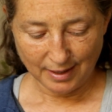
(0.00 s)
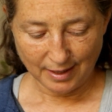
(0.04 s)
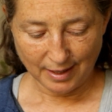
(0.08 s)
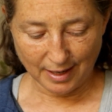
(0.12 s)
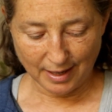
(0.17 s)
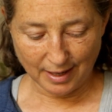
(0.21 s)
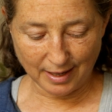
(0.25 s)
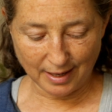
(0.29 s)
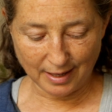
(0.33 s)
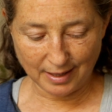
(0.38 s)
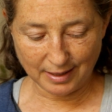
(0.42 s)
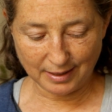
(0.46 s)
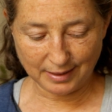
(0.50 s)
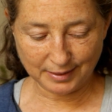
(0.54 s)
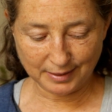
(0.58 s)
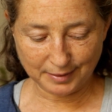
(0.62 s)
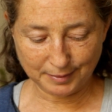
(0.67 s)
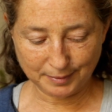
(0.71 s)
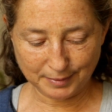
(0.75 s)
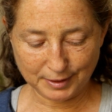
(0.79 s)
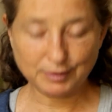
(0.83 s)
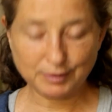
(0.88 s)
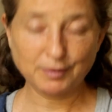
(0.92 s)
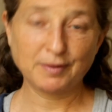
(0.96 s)

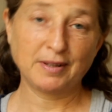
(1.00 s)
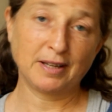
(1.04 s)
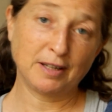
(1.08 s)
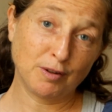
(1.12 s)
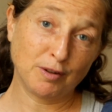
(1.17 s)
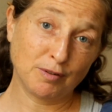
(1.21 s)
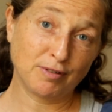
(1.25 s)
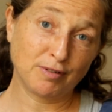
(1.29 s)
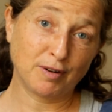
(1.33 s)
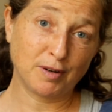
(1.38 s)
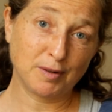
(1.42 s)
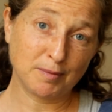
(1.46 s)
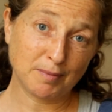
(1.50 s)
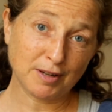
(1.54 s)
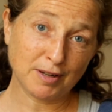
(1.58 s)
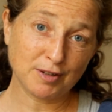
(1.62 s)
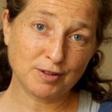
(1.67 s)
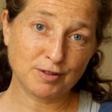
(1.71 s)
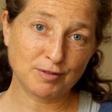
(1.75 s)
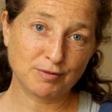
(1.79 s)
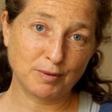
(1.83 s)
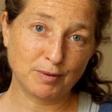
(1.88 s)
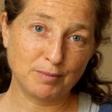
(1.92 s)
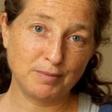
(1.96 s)
So thank you very
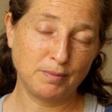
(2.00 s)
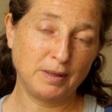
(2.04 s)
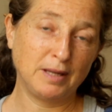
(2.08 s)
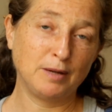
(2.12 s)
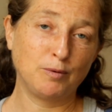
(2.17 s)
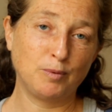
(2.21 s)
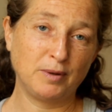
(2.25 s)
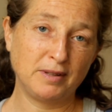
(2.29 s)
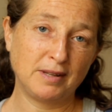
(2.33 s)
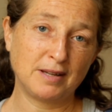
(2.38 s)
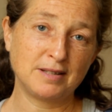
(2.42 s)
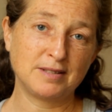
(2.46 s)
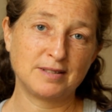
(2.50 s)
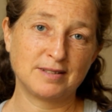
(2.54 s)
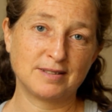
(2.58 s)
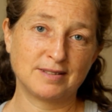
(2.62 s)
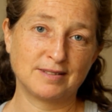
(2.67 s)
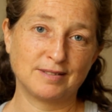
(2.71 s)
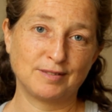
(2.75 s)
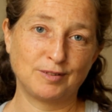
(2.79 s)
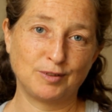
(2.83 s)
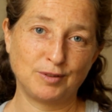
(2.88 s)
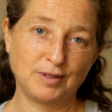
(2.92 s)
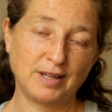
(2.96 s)
much for being with
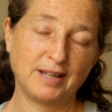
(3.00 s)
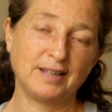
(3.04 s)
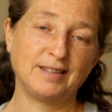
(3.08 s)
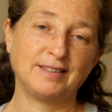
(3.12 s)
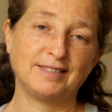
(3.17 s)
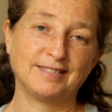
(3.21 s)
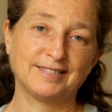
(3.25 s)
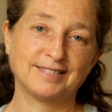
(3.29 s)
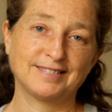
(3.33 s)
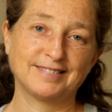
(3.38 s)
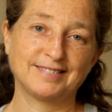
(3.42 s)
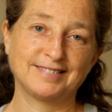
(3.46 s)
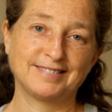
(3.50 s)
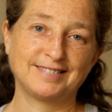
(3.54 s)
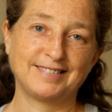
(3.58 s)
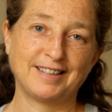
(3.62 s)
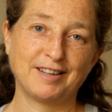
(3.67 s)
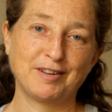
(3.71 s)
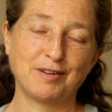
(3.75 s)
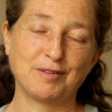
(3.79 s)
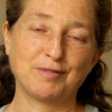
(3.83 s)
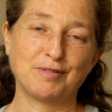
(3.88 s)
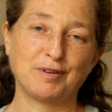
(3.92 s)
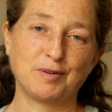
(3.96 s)
us today.
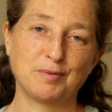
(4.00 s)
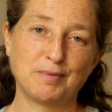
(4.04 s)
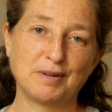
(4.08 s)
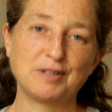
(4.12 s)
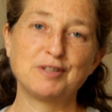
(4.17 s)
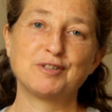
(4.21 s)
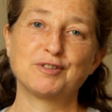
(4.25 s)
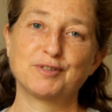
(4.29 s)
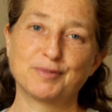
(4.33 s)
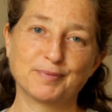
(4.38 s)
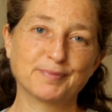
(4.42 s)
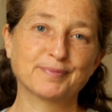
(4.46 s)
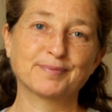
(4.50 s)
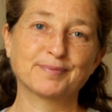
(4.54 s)
Thank you very much.